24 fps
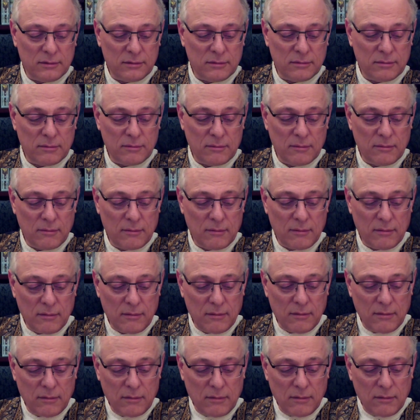
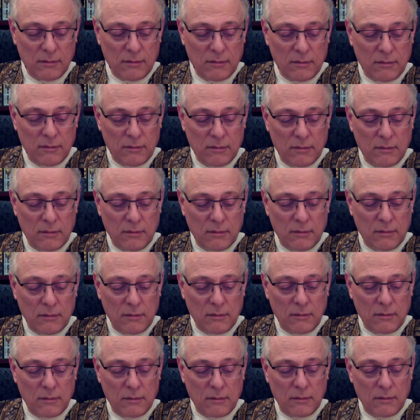
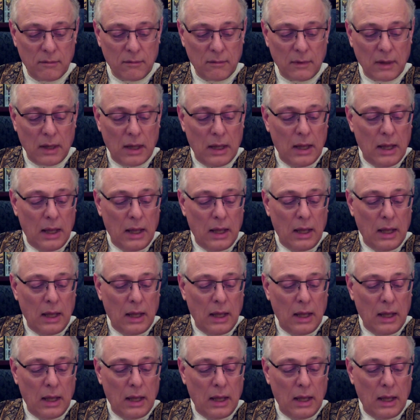(silence)